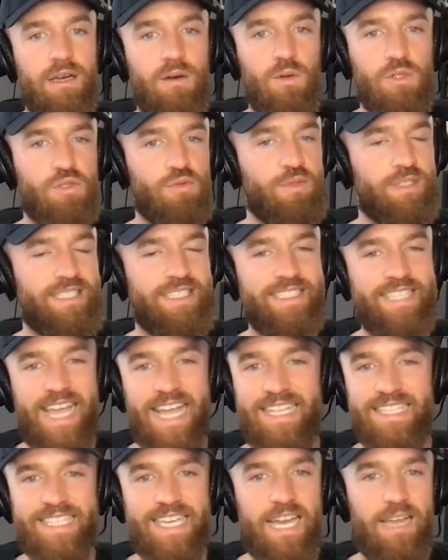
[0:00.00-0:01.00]
which was
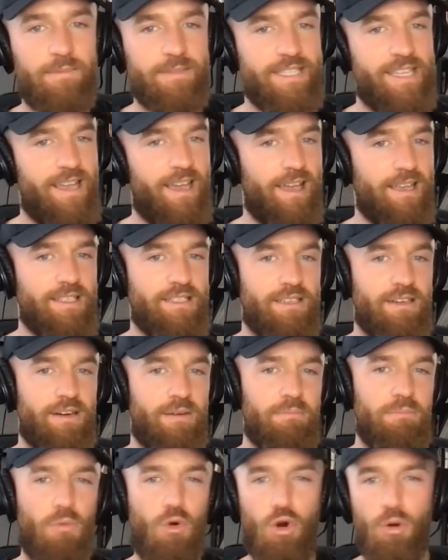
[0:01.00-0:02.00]
10 times
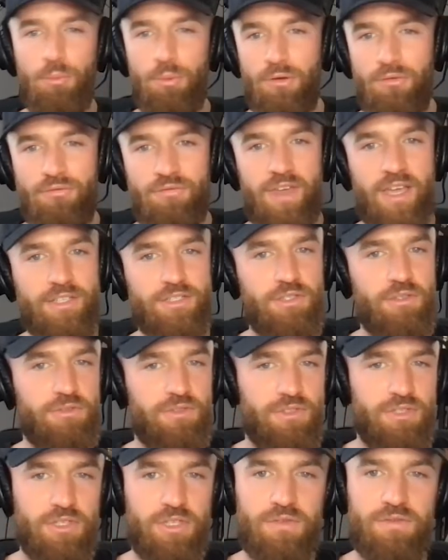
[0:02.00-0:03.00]
nicer, more professional
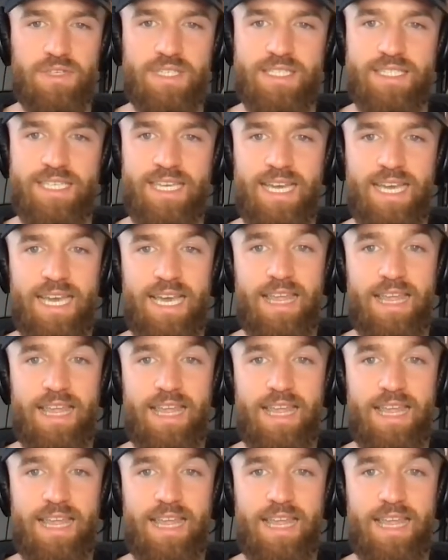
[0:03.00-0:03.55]
service